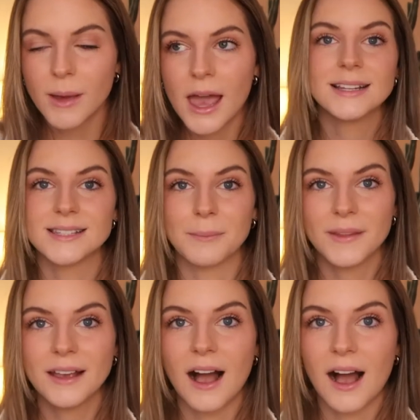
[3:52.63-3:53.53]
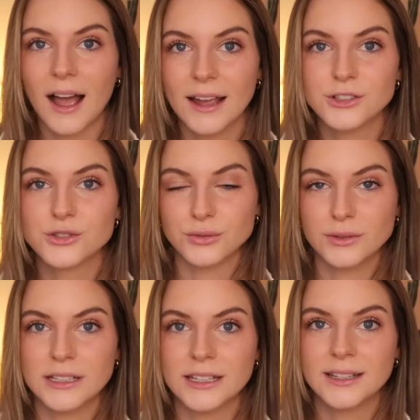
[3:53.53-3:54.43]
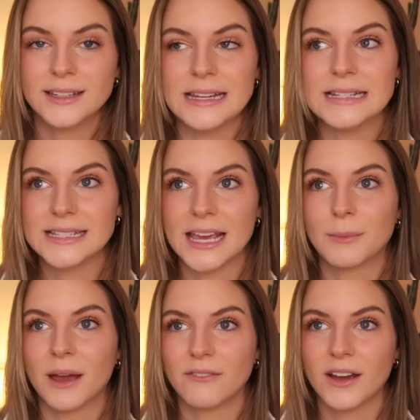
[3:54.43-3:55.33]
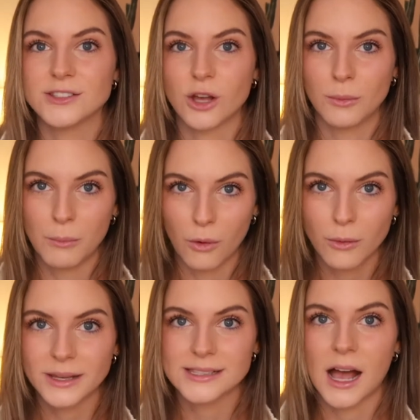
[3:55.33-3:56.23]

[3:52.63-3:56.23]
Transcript: and it's something I truly need to take my advice on more because